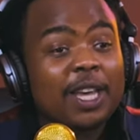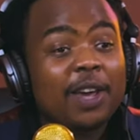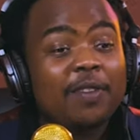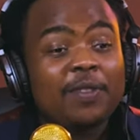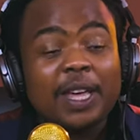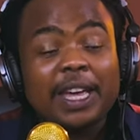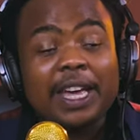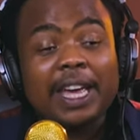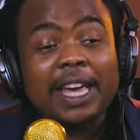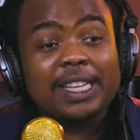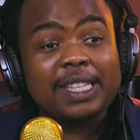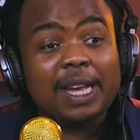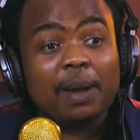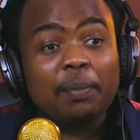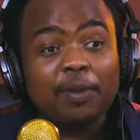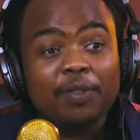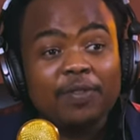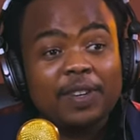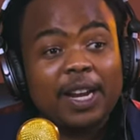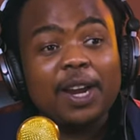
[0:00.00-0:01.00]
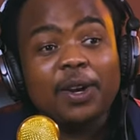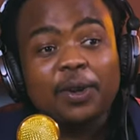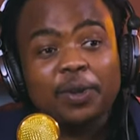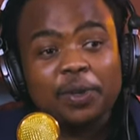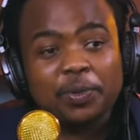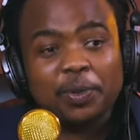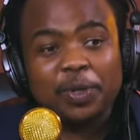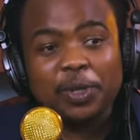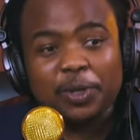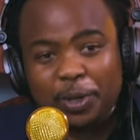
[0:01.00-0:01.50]
I almost gave the example of
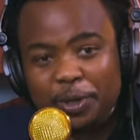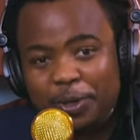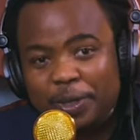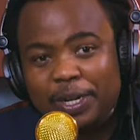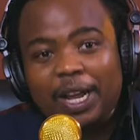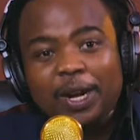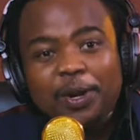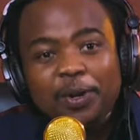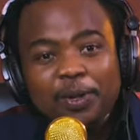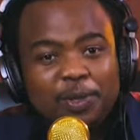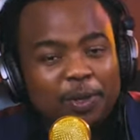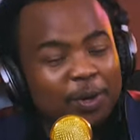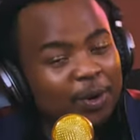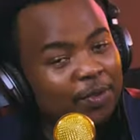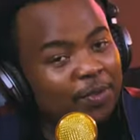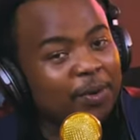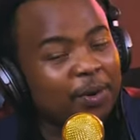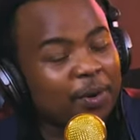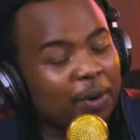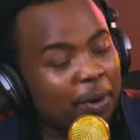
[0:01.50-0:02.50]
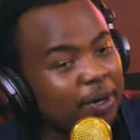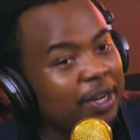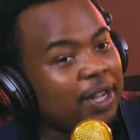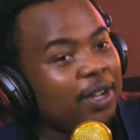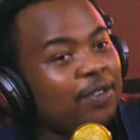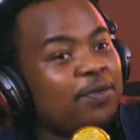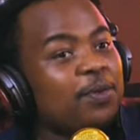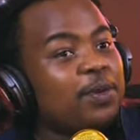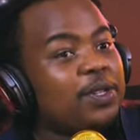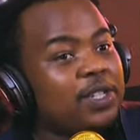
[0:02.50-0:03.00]
Nando's. When you go to Nando's,
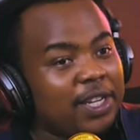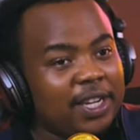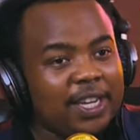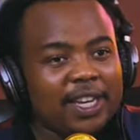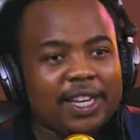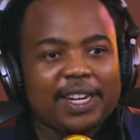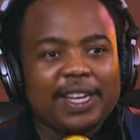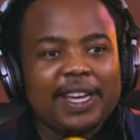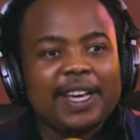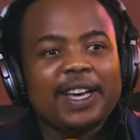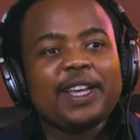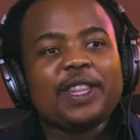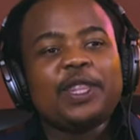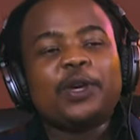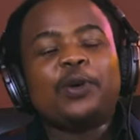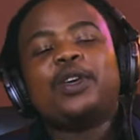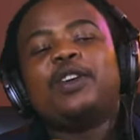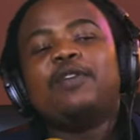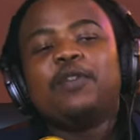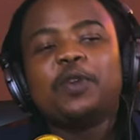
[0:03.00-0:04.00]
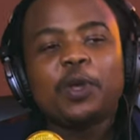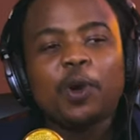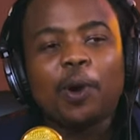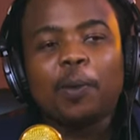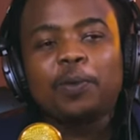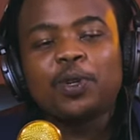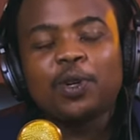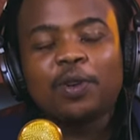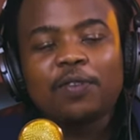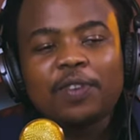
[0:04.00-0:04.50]
order a full chicken, they'll give you
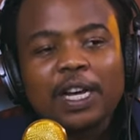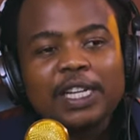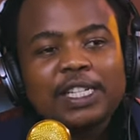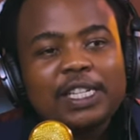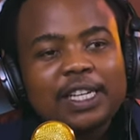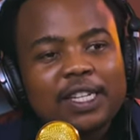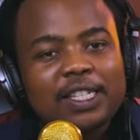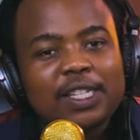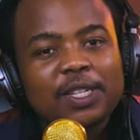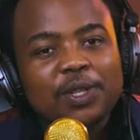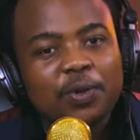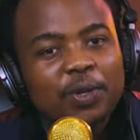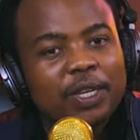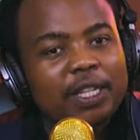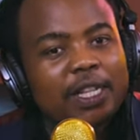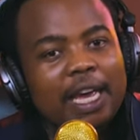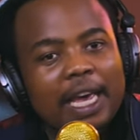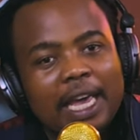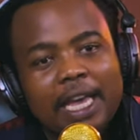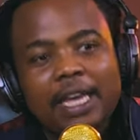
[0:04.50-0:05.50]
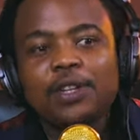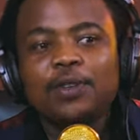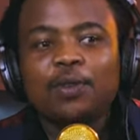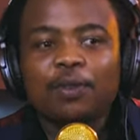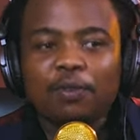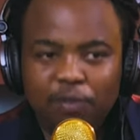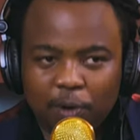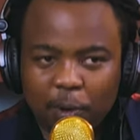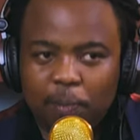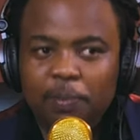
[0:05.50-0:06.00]
the option of cutting it into either
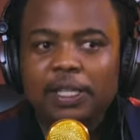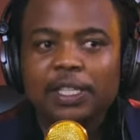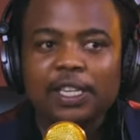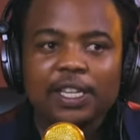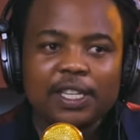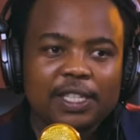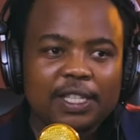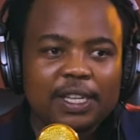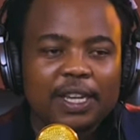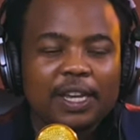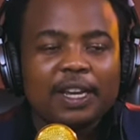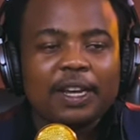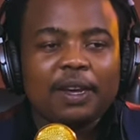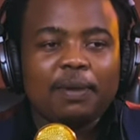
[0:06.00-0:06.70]
eight or four pieces.